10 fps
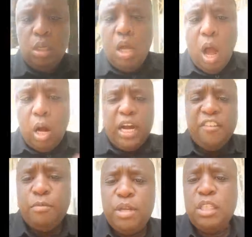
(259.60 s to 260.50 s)
Our
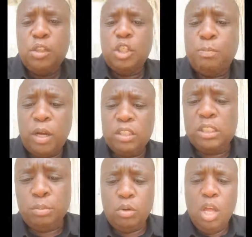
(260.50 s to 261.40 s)
government is
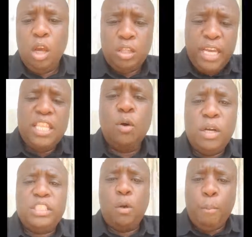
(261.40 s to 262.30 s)
irresponsible because they're the
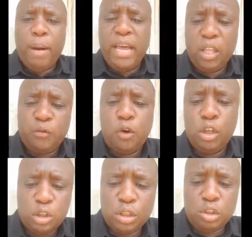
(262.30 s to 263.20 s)
ones that were buying the
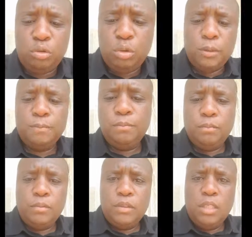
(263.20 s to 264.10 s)
Forex on the street.
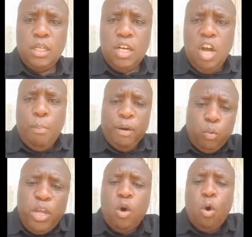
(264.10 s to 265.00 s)
But
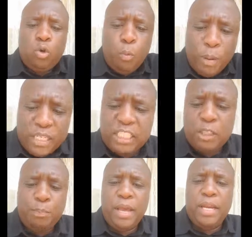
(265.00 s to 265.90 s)
we also
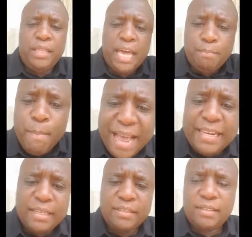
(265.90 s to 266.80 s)
participated in that
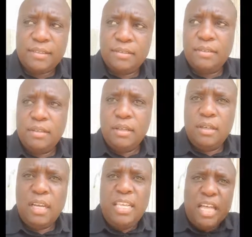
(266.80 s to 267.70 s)
madness.
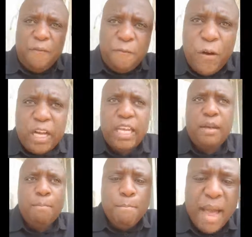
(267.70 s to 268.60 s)
In that
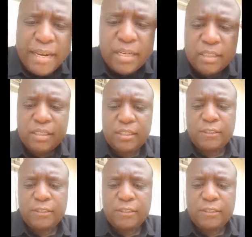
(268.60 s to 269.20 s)
fucking madness.